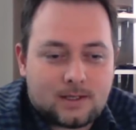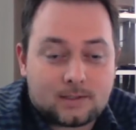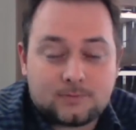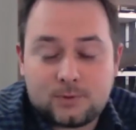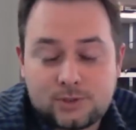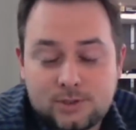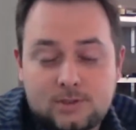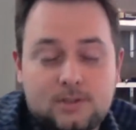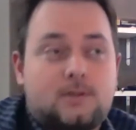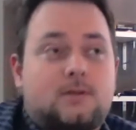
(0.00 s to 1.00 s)

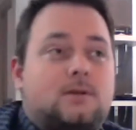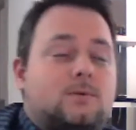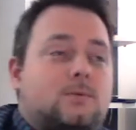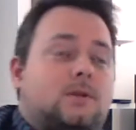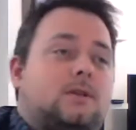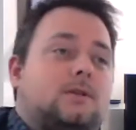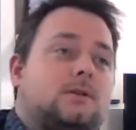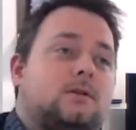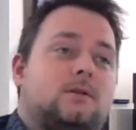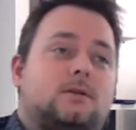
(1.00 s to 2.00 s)
Unfortunately, we
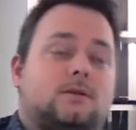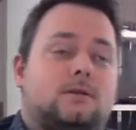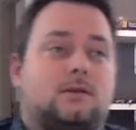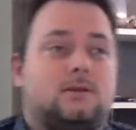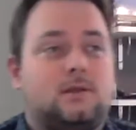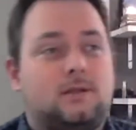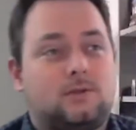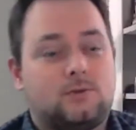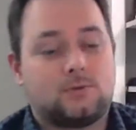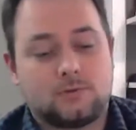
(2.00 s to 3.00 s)

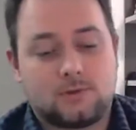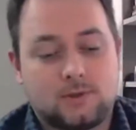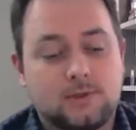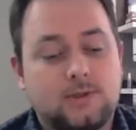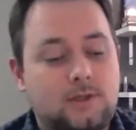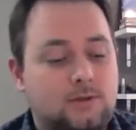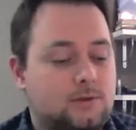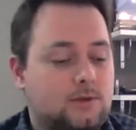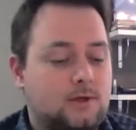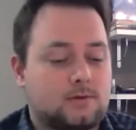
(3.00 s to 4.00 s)
need to
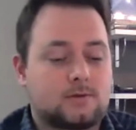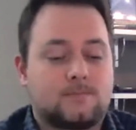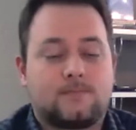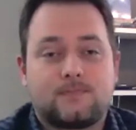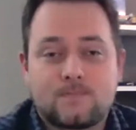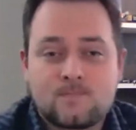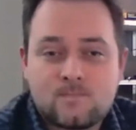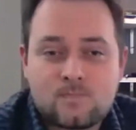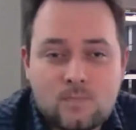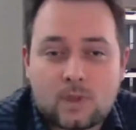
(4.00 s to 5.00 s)
continue our
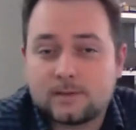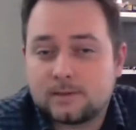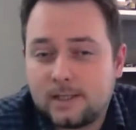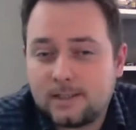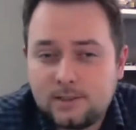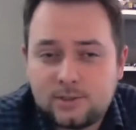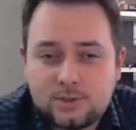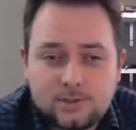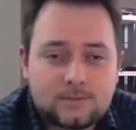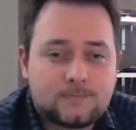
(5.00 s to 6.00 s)
online
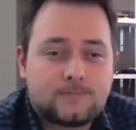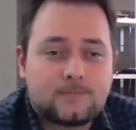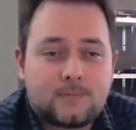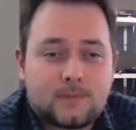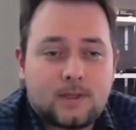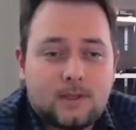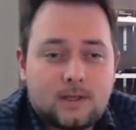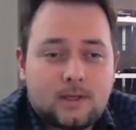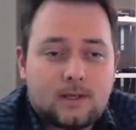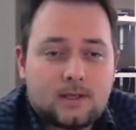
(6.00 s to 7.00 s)
teaching
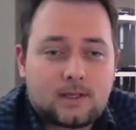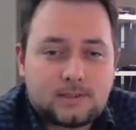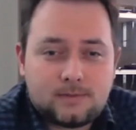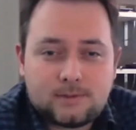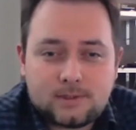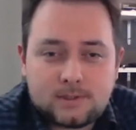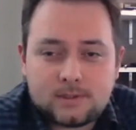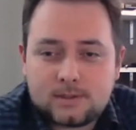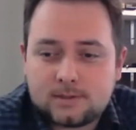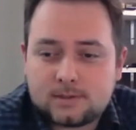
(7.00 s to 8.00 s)

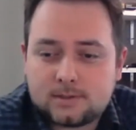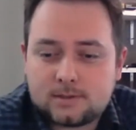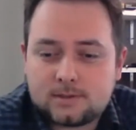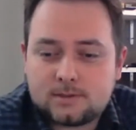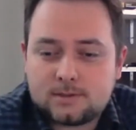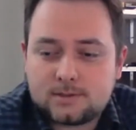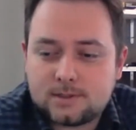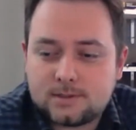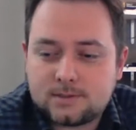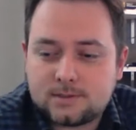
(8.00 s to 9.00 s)
activity
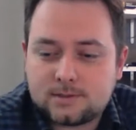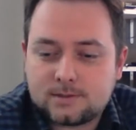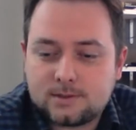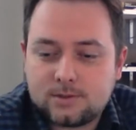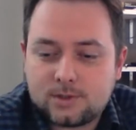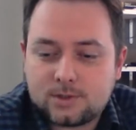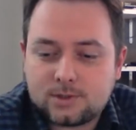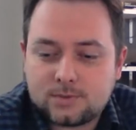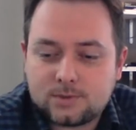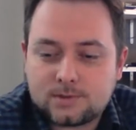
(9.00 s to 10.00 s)
since the
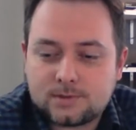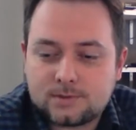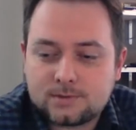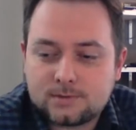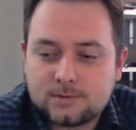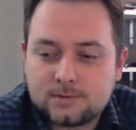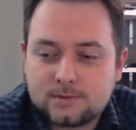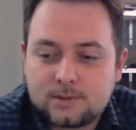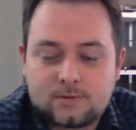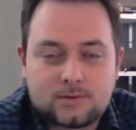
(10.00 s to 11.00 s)
situation with the
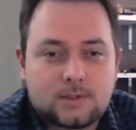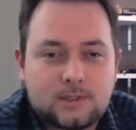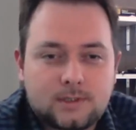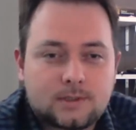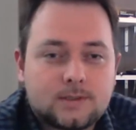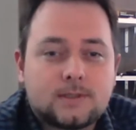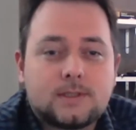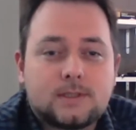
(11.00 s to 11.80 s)
quarantine